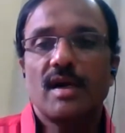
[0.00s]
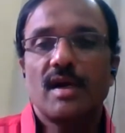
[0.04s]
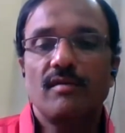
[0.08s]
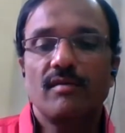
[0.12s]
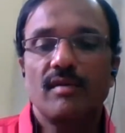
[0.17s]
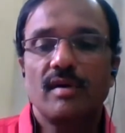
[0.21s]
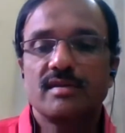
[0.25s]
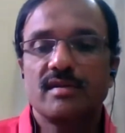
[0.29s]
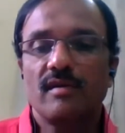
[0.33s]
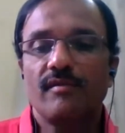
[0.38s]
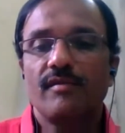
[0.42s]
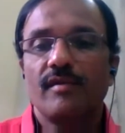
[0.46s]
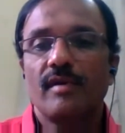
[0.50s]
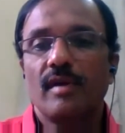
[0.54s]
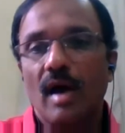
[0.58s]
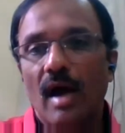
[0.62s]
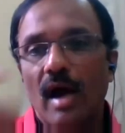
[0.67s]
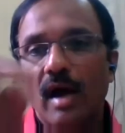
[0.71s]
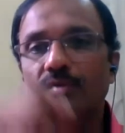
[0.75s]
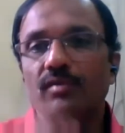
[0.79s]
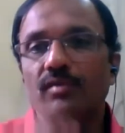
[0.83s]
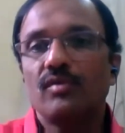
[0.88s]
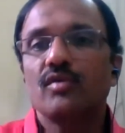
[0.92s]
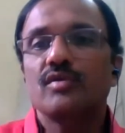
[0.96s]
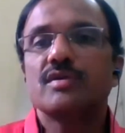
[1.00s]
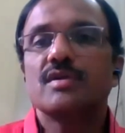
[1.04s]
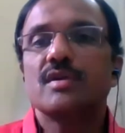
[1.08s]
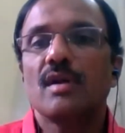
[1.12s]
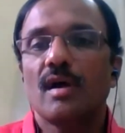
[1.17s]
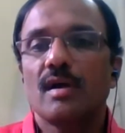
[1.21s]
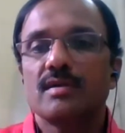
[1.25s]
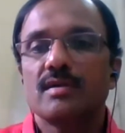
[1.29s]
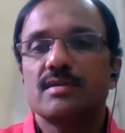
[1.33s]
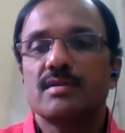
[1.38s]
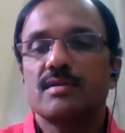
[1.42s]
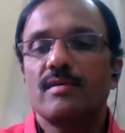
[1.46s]
is of
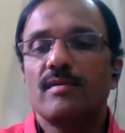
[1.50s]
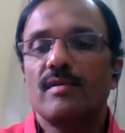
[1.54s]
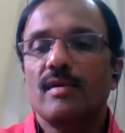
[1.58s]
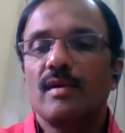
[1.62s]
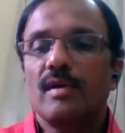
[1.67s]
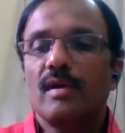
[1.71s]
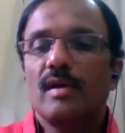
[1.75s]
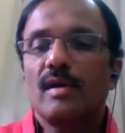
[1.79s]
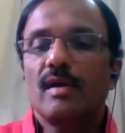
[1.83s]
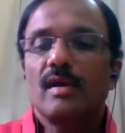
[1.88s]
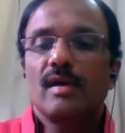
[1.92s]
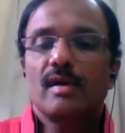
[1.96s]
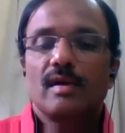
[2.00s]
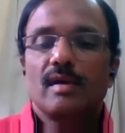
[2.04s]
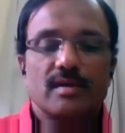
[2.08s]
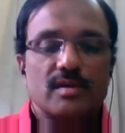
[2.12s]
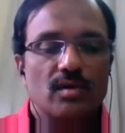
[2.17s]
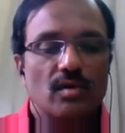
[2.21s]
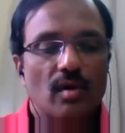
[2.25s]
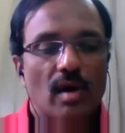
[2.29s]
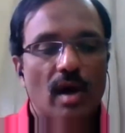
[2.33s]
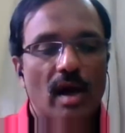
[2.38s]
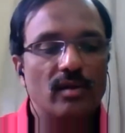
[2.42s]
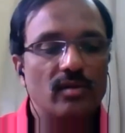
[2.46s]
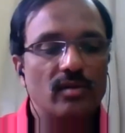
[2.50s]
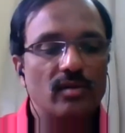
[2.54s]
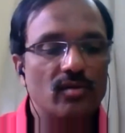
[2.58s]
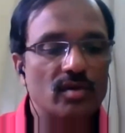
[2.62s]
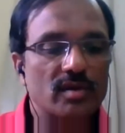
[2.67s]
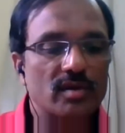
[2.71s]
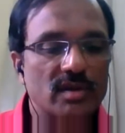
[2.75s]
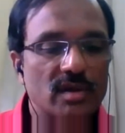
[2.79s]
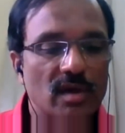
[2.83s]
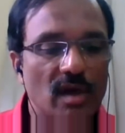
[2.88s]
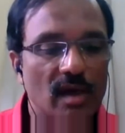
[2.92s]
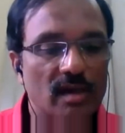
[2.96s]
Anthoceras. So
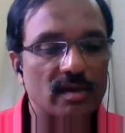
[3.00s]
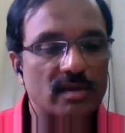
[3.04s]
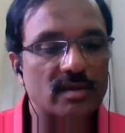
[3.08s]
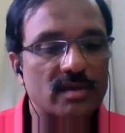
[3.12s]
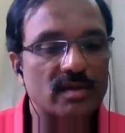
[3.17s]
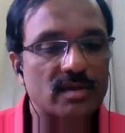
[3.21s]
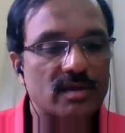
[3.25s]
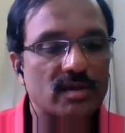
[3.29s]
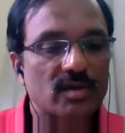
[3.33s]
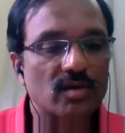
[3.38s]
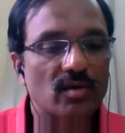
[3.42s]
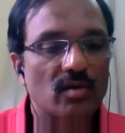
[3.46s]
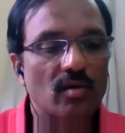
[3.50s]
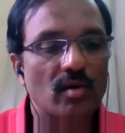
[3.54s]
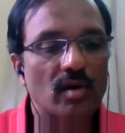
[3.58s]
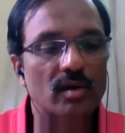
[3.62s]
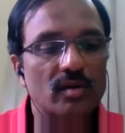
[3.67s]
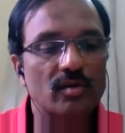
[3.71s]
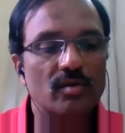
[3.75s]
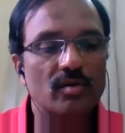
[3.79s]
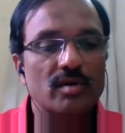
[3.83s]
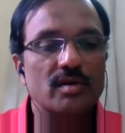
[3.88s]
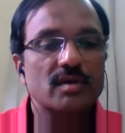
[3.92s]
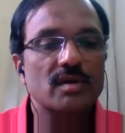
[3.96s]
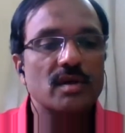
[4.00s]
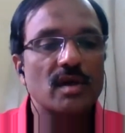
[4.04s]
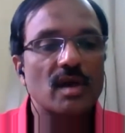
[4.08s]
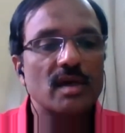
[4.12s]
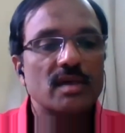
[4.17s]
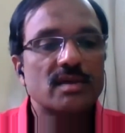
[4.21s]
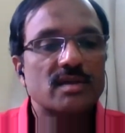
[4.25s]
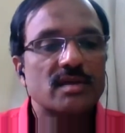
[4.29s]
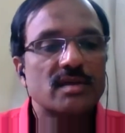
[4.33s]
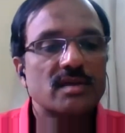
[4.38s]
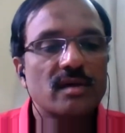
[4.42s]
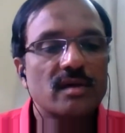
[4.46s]
Anthoceras.
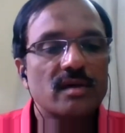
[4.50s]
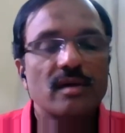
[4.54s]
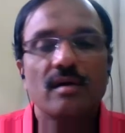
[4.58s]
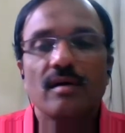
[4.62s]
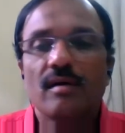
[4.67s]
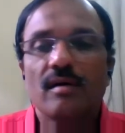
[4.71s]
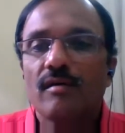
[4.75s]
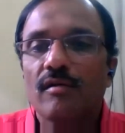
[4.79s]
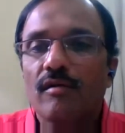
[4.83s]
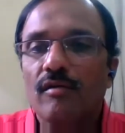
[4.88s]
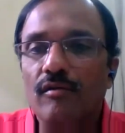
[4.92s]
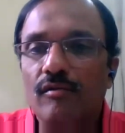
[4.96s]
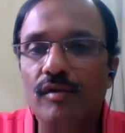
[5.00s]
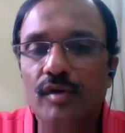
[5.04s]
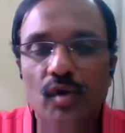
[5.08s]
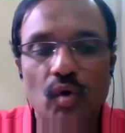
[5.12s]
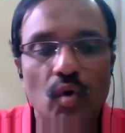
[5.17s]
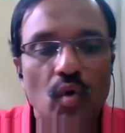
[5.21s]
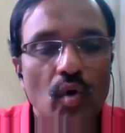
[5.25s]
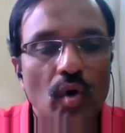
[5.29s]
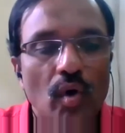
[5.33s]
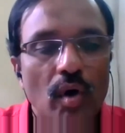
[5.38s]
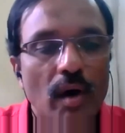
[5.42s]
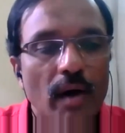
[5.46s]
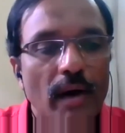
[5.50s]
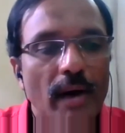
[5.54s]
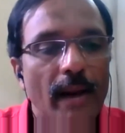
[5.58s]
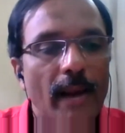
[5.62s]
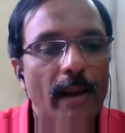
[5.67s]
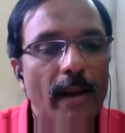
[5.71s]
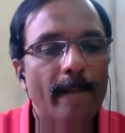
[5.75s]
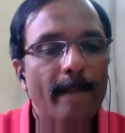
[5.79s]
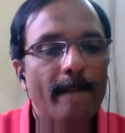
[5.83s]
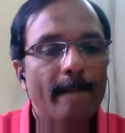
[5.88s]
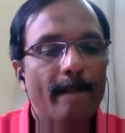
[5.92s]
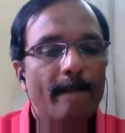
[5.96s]
We know
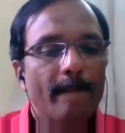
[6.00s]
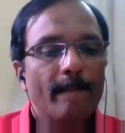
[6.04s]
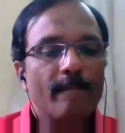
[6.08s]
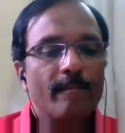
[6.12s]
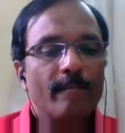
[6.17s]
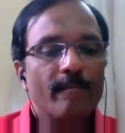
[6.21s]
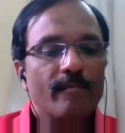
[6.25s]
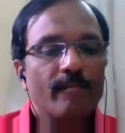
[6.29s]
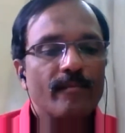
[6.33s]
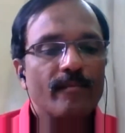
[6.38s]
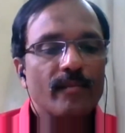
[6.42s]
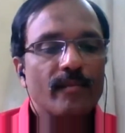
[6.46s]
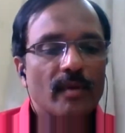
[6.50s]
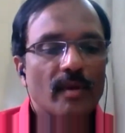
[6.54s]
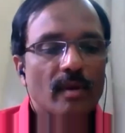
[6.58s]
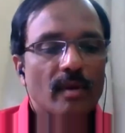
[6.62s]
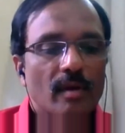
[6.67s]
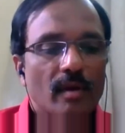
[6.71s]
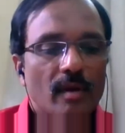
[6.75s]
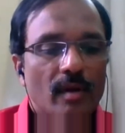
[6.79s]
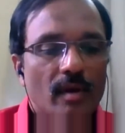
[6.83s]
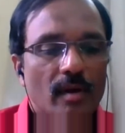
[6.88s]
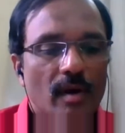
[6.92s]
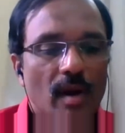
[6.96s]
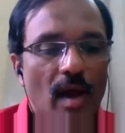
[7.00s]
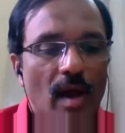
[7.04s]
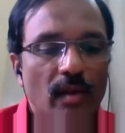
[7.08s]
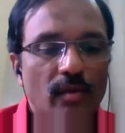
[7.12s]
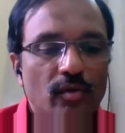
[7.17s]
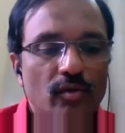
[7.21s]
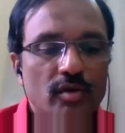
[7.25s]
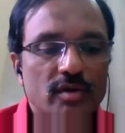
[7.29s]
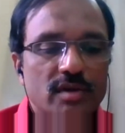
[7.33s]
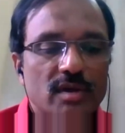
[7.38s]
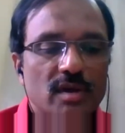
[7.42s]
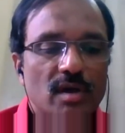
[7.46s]
already. In
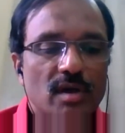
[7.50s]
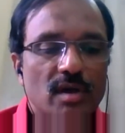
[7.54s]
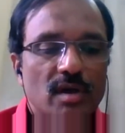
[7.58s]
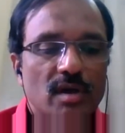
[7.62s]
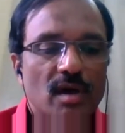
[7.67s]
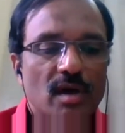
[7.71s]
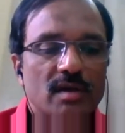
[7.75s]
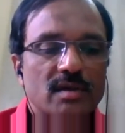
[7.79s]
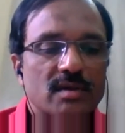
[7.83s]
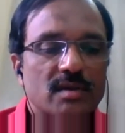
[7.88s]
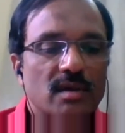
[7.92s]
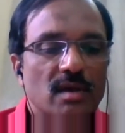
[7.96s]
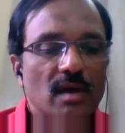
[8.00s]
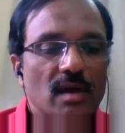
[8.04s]
Anthoceras,